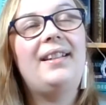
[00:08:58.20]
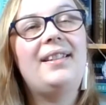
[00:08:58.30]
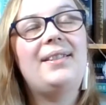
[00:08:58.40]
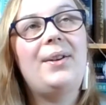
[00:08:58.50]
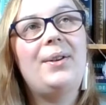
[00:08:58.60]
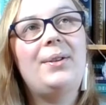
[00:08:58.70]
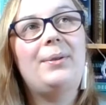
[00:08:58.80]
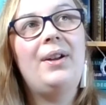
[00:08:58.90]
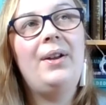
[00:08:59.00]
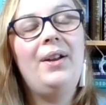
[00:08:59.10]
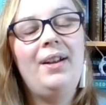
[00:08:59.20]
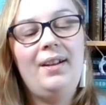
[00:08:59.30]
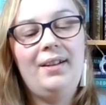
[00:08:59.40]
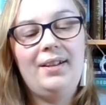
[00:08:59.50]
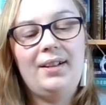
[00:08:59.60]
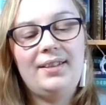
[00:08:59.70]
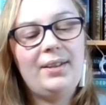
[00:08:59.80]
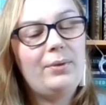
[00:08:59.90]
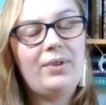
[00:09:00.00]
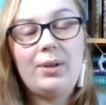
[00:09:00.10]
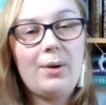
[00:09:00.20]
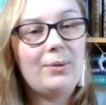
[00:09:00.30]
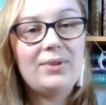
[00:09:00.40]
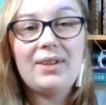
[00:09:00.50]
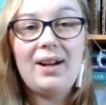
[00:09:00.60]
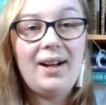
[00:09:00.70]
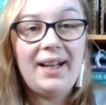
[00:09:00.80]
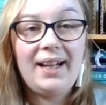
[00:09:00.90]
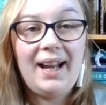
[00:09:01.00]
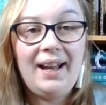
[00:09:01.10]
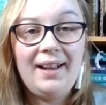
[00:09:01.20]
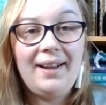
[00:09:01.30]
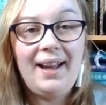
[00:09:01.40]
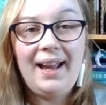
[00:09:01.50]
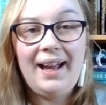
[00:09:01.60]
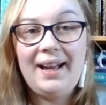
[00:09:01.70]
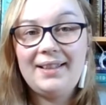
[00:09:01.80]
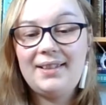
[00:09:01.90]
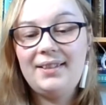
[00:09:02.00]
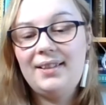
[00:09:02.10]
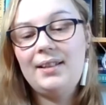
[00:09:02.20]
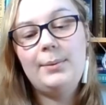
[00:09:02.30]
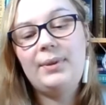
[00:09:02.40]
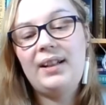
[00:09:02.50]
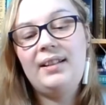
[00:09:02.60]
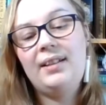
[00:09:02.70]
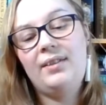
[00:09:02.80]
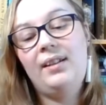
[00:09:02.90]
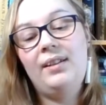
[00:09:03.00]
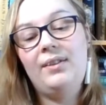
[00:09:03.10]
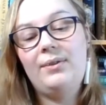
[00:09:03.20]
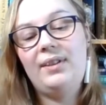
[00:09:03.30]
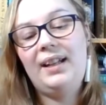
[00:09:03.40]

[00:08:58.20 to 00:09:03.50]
So, some of the goals that I had at the beginning of the